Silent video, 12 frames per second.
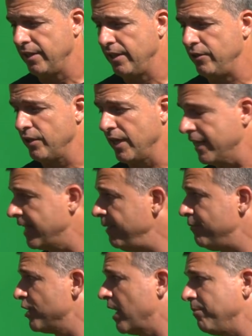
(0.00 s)
And you got to
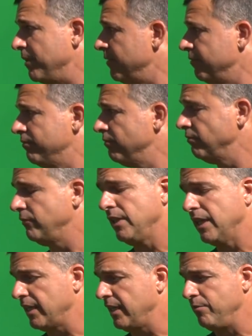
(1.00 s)
keep chopping. You
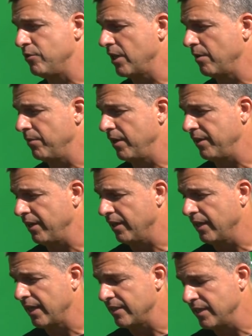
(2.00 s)
got to keep chopping. I think a
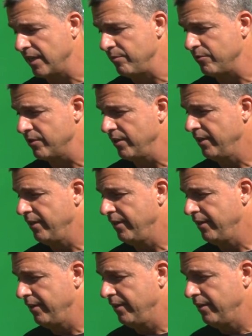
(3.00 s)
lot of times
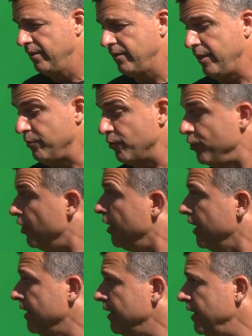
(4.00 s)
teams are
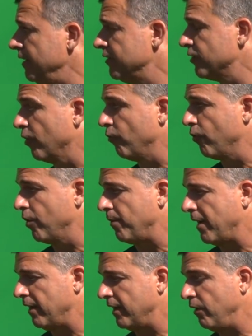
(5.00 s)
young and they start worrying
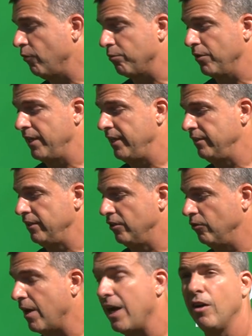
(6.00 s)
about, hey, we're playing, you
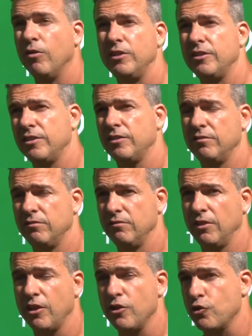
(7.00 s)
know, wow, it's
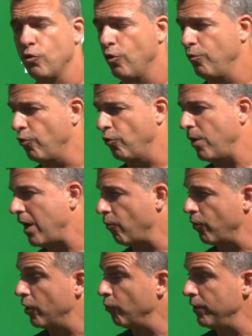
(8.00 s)
look at the scoreboard. Wow,
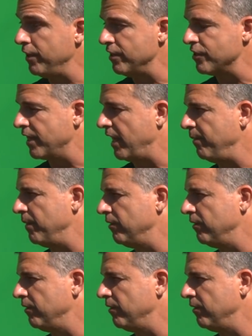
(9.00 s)
we're going to win this game.